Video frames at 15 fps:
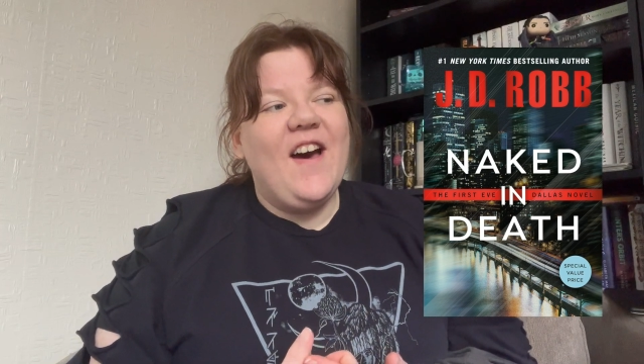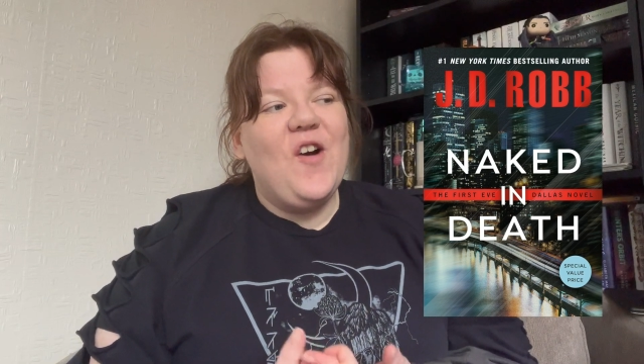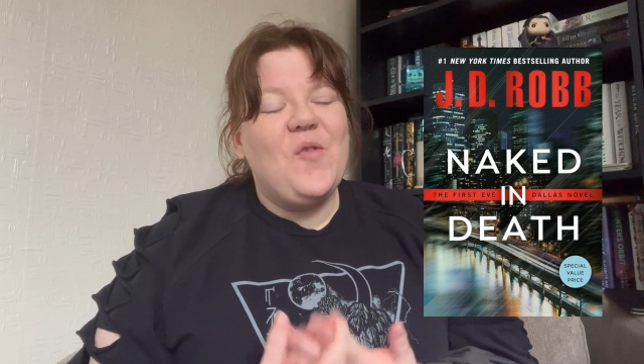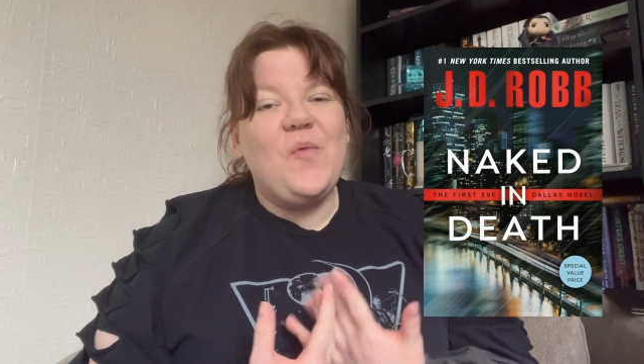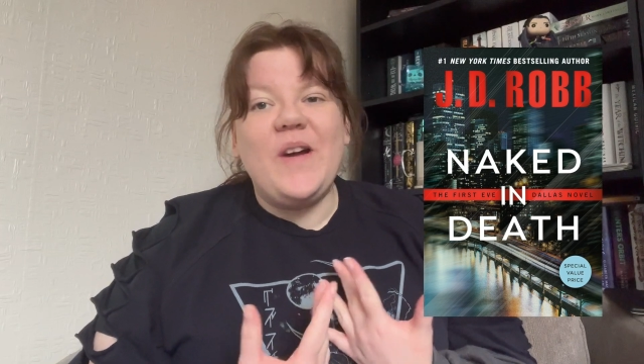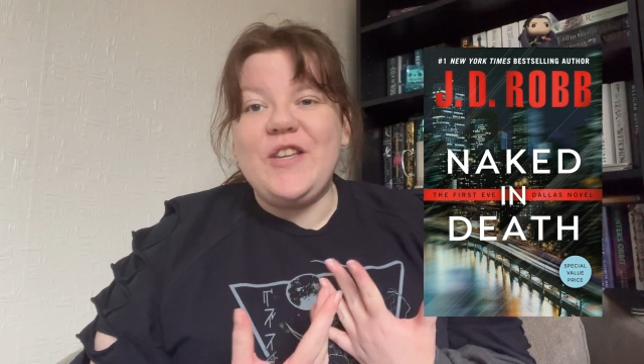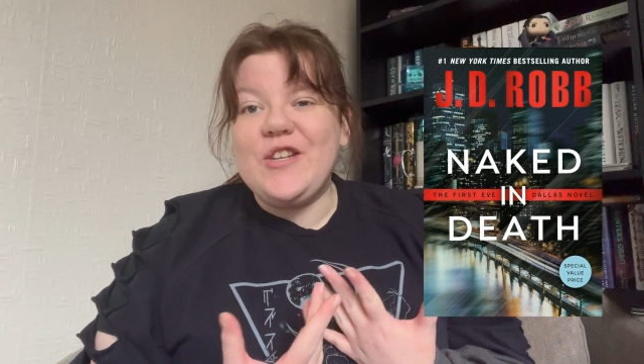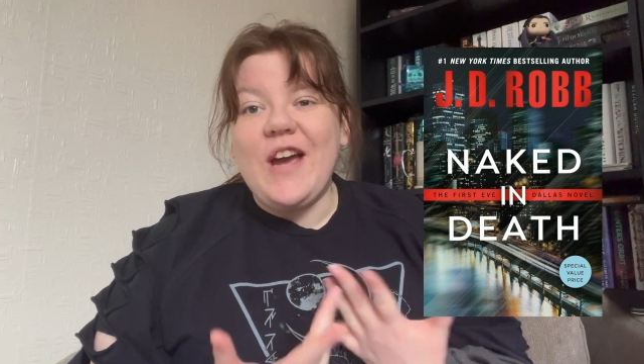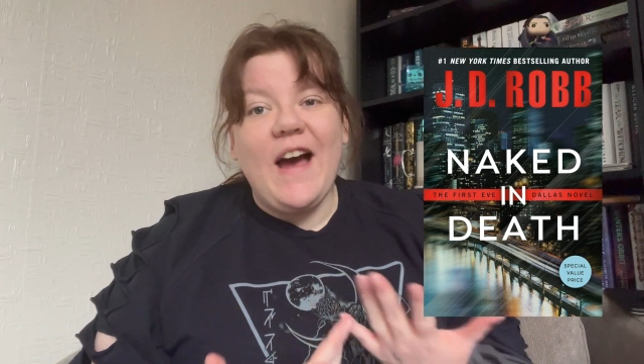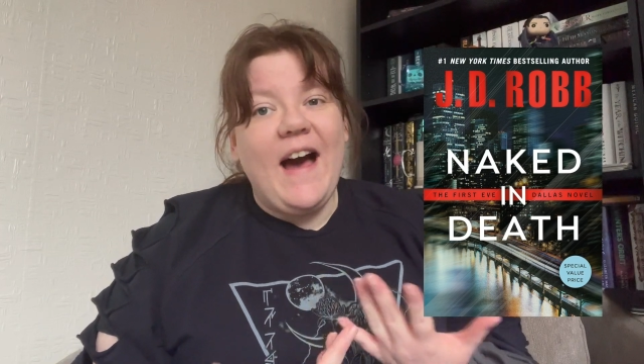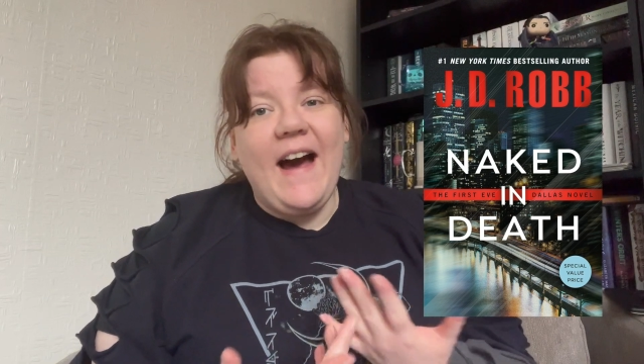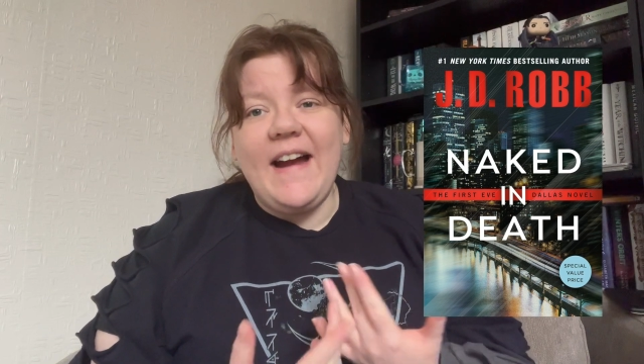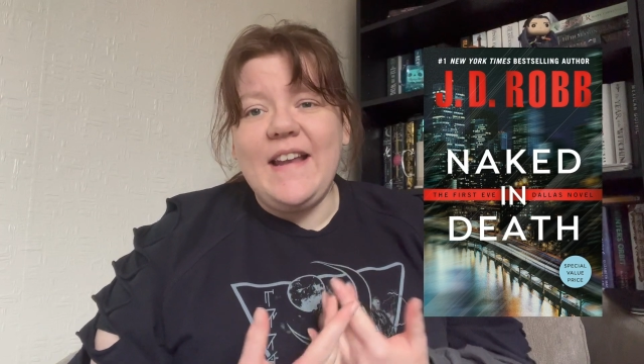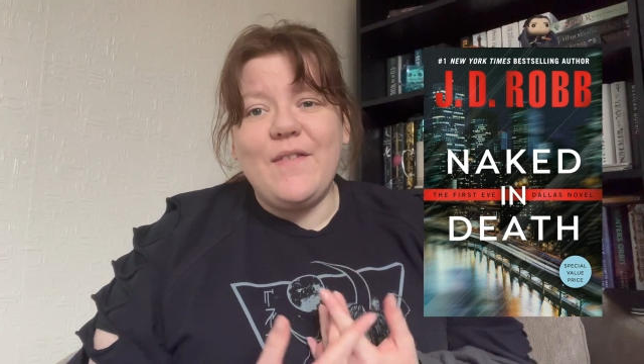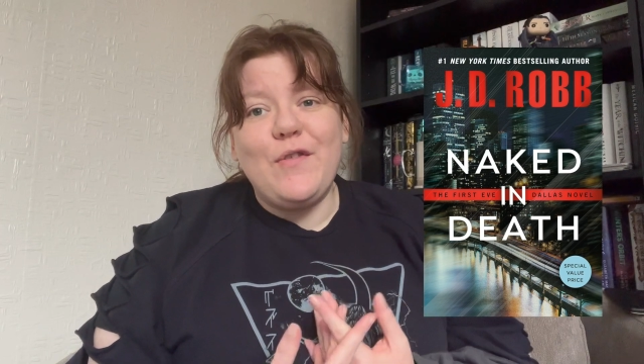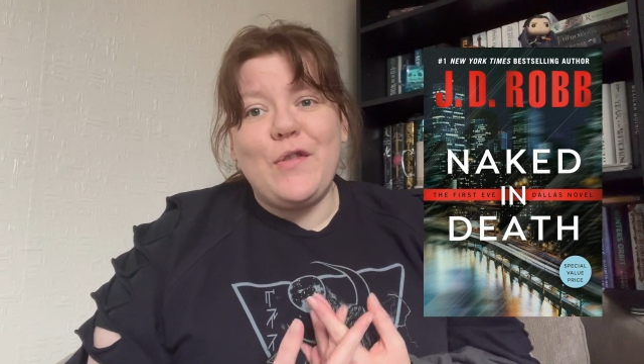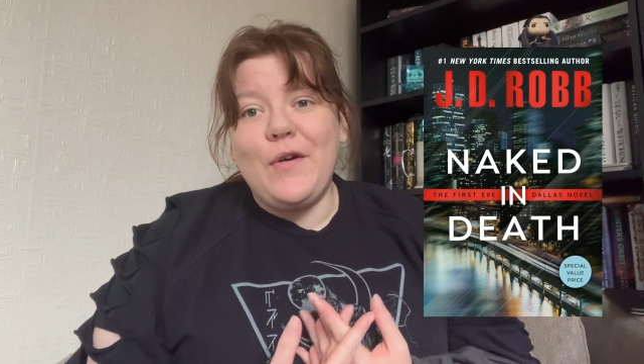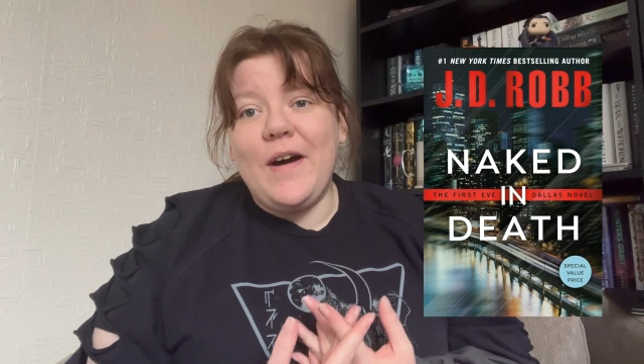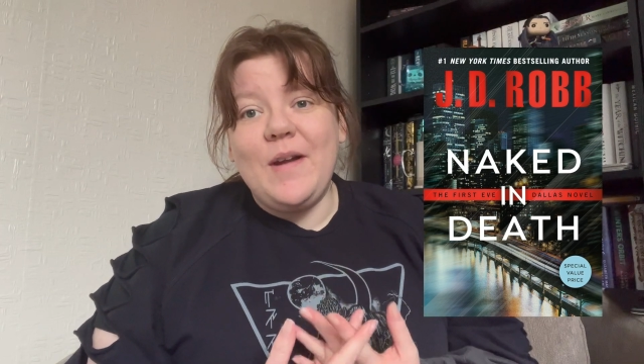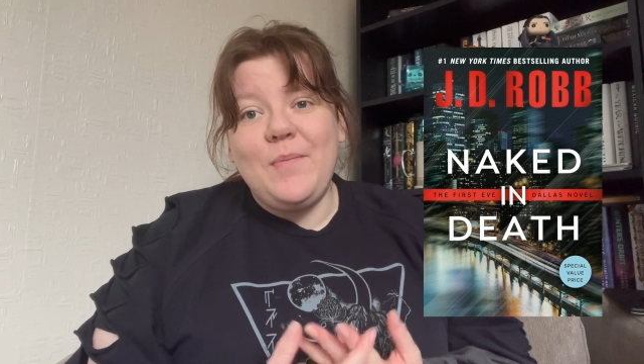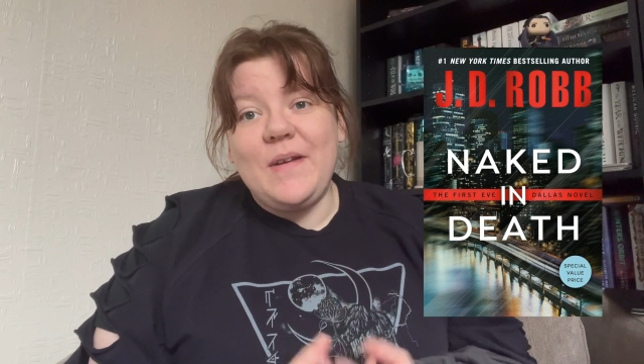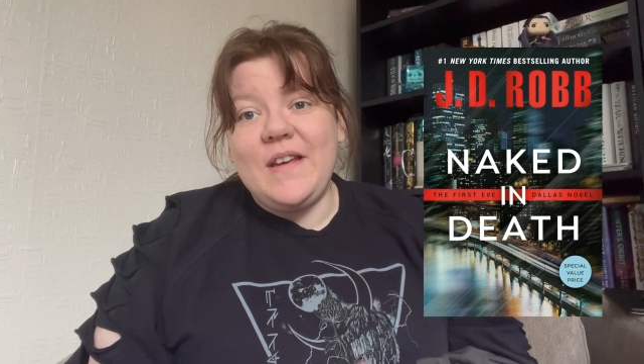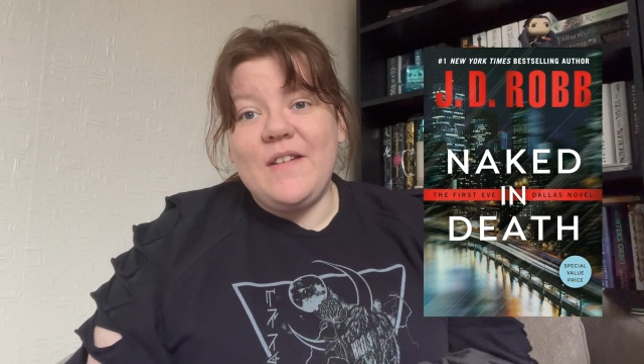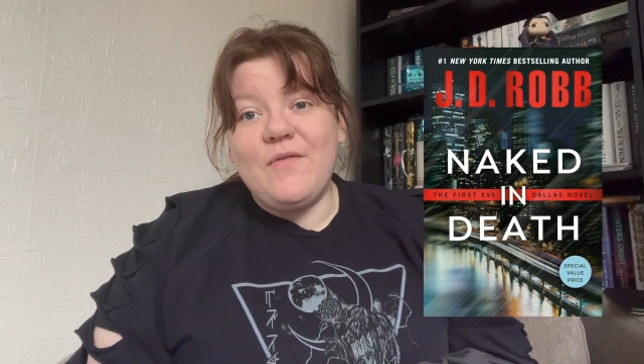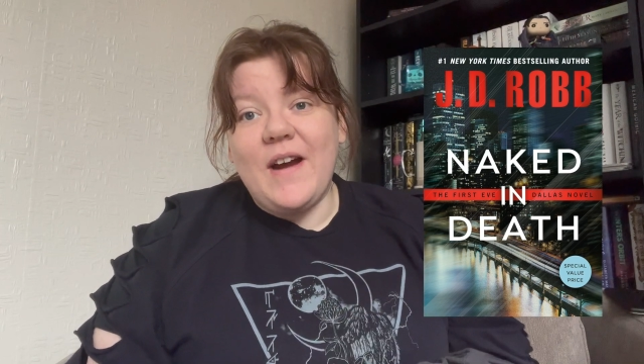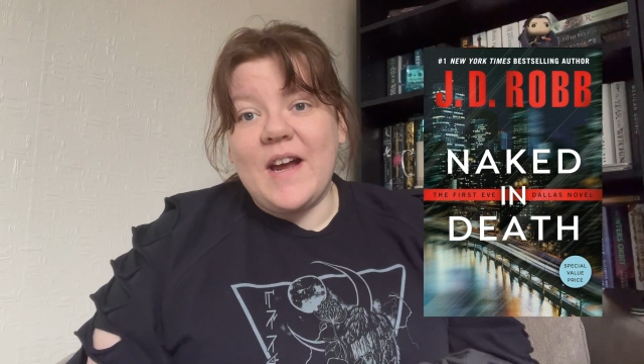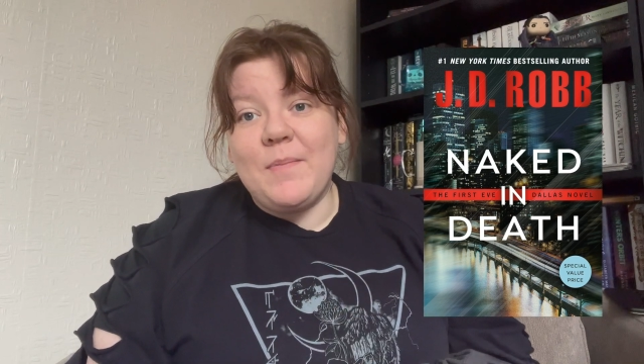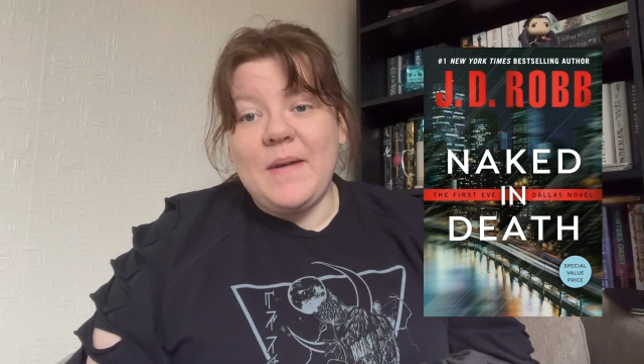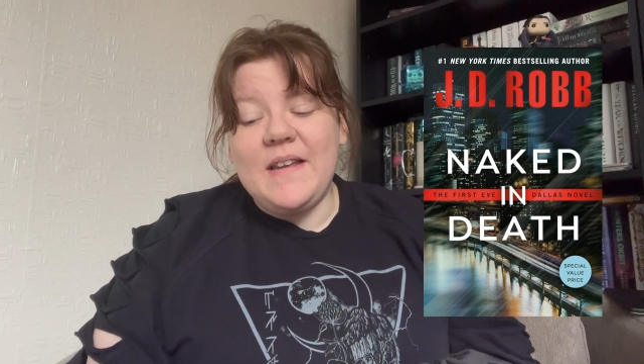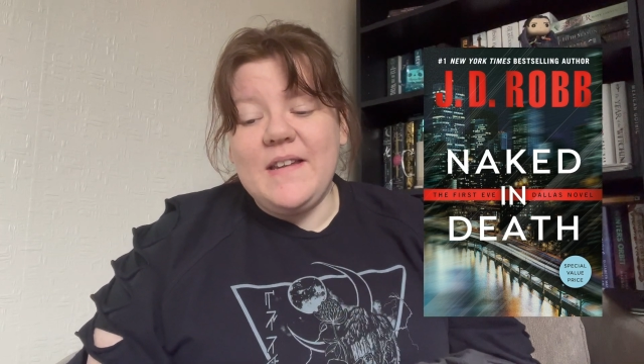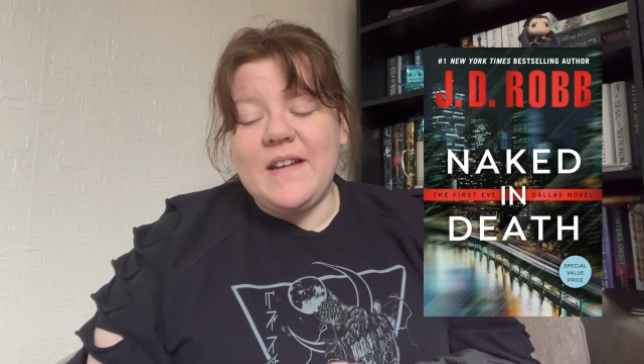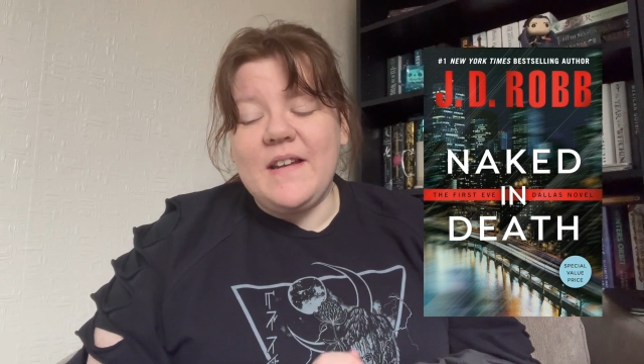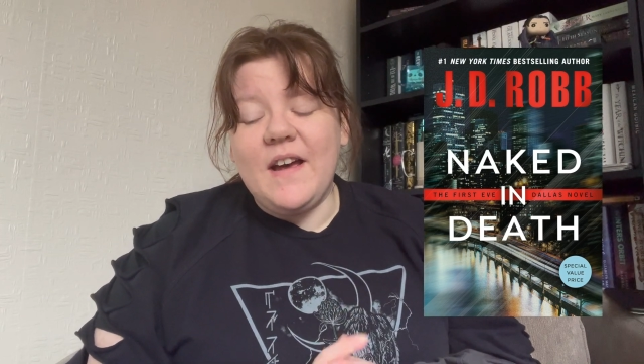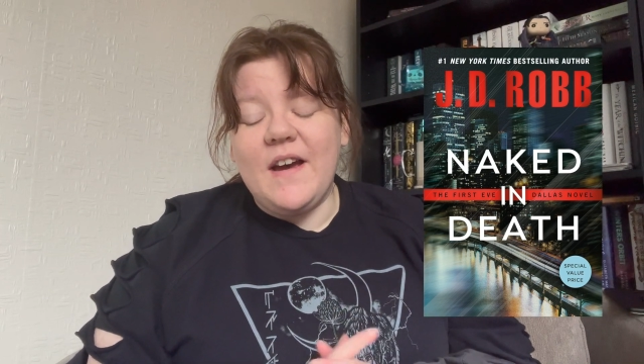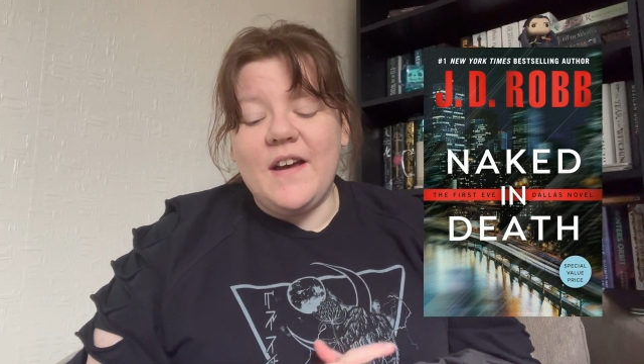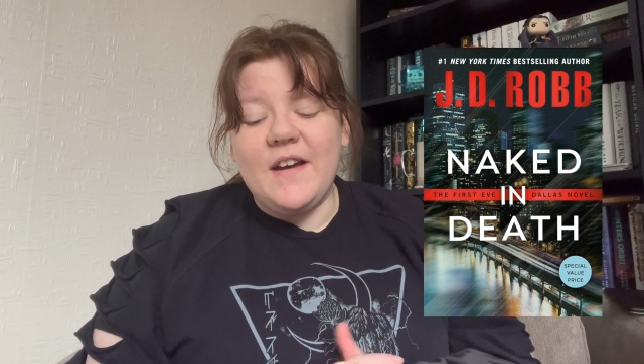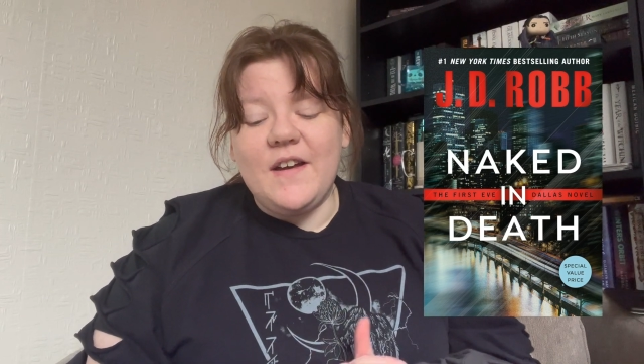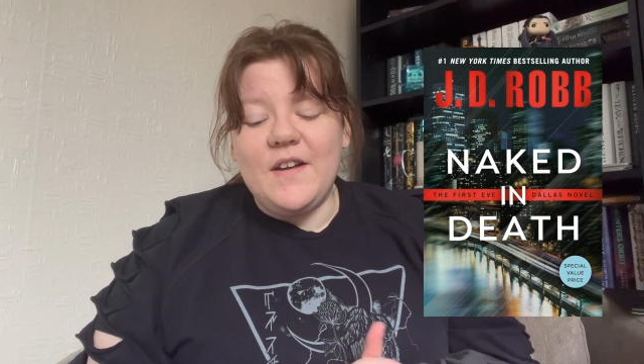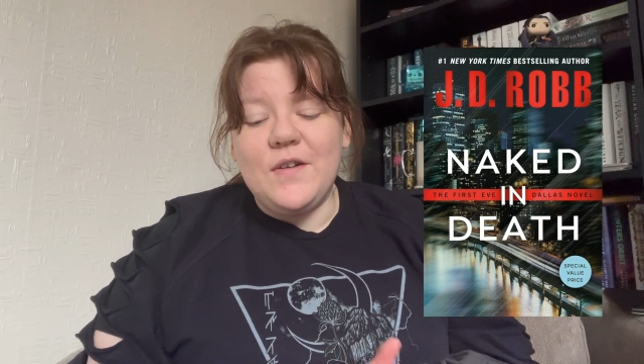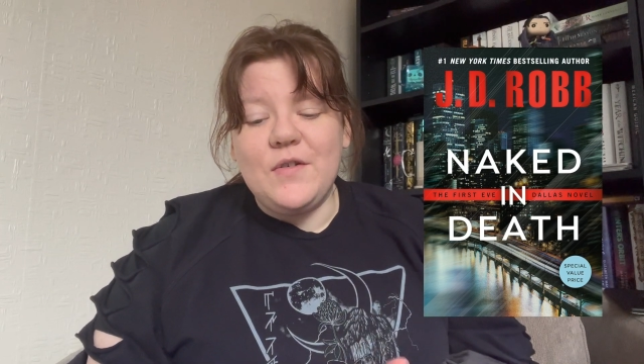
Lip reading: which I never thought I'd be recommending a